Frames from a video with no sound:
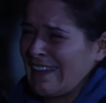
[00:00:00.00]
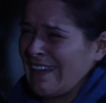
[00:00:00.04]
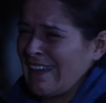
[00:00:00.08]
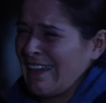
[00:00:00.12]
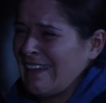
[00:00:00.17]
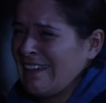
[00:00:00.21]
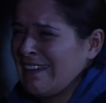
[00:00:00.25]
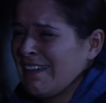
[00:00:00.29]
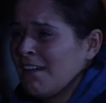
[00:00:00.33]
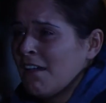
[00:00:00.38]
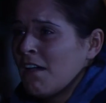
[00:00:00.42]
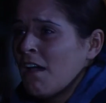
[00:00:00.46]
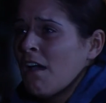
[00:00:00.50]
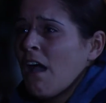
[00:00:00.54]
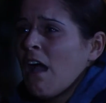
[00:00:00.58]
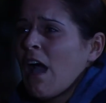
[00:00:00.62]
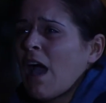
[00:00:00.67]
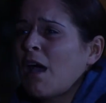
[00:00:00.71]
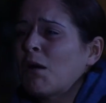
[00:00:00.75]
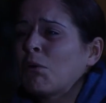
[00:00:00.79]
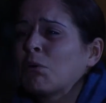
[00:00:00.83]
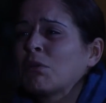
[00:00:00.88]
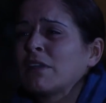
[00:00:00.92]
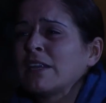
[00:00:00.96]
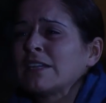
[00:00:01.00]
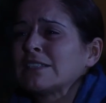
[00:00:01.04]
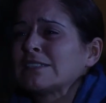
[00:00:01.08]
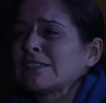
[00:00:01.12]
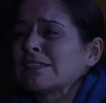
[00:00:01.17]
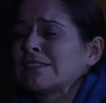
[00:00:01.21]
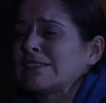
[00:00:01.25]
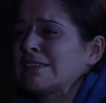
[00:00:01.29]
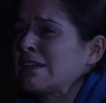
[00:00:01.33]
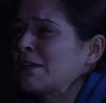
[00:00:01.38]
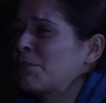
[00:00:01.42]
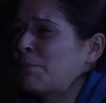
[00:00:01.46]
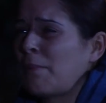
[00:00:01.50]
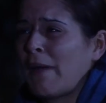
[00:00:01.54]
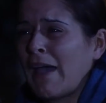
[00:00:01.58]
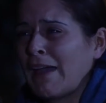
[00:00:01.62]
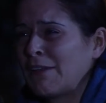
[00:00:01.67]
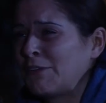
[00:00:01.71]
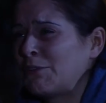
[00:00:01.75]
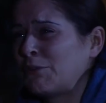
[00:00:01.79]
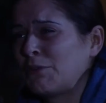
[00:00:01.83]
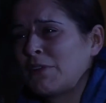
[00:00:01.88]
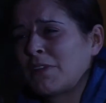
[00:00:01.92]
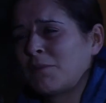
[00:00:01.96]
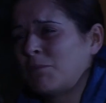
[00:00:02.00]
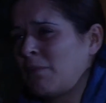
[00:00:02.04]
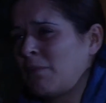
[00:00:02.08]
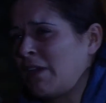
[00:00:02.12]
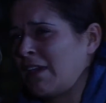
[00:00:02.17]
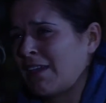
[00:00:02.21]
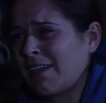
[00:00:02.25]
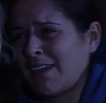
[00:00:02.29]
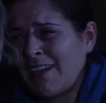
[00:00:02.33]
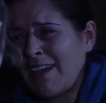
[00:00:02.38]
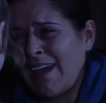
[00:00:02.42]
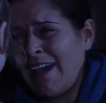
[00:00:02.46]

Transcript: you. I wanted to see you, but I knew you'd make it